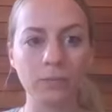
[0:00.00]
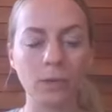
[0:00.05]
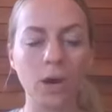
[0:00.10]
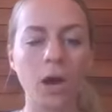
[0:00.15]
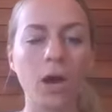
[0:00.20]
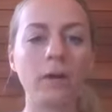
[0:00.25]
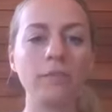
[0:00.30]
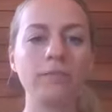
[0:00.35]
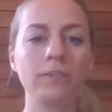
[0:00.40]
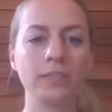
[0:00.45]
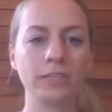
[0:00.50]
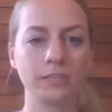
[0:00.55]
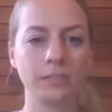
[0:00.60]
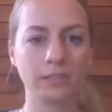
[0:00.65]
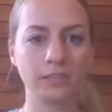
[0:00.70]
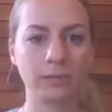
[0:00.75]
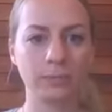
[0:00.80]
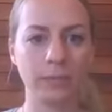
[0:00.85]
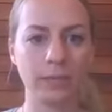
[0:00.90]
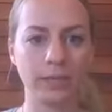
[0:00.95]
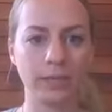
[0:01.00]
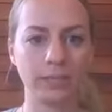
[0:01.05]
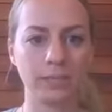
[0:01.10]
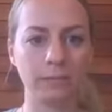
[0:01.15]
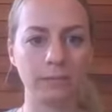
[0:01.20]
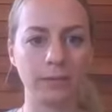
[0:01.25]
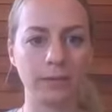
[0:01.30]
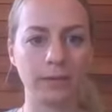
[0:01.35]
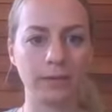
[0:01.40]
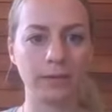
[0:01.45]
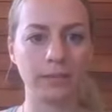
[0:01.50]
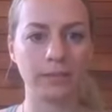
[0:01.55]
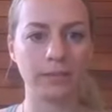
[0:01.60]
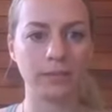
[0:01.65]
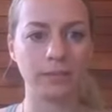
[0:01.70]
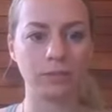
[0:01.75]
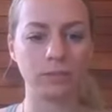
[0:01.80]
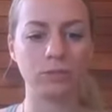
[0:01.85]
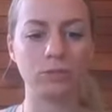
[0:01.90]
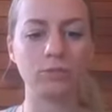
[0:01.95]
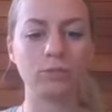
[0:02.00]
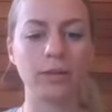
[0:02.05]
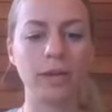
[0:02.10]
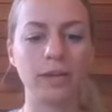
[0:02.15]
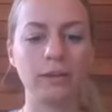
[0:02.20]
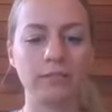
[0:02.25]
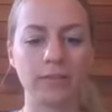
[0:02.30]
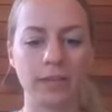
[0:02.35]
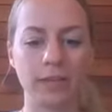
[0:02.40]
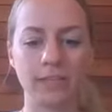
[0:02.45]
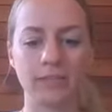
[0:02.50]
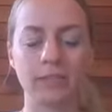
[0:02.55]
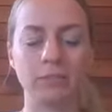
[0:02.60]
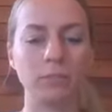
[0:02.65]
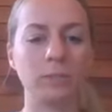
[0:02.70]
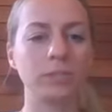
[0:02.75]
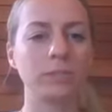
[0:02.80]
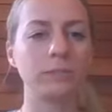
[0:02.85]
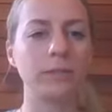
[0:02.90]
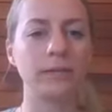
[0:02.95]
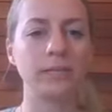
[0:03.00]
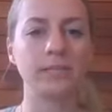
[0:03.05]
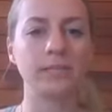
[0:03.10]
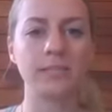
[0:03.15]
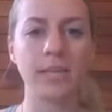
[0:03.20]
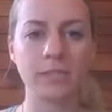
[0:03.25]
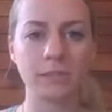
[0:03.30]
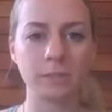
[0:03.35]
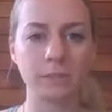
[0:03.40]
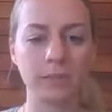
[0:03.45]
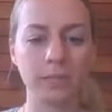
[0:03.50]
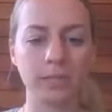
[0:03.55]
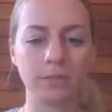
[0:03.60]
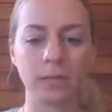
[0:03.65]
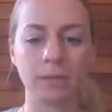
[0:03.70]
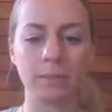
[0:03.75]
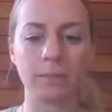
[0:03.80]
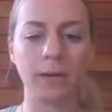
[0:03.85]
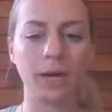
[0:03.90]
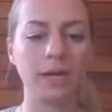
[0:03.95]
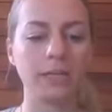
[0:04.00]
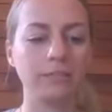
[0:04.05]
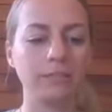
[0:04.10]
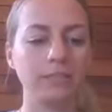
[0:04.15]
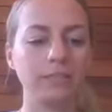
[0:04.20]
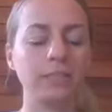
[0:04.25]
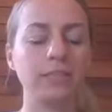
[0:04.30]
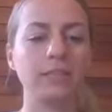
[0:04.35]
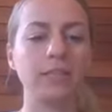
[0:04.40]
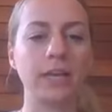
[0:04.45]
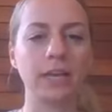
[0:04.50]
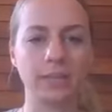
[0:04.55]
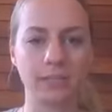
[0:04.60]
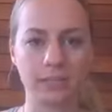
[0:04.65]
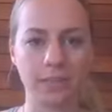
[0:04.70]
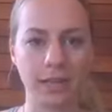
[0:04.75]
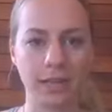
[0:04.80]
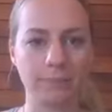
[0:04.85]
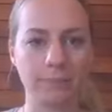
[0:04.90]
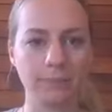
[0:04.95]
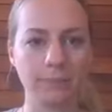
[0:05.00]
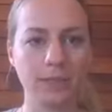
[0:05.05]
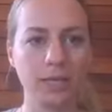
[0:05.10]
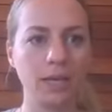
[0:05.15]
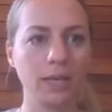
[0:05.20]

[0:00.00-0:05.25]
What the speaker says: obviously we experience these cravings, and which makes sense because our body really likes them.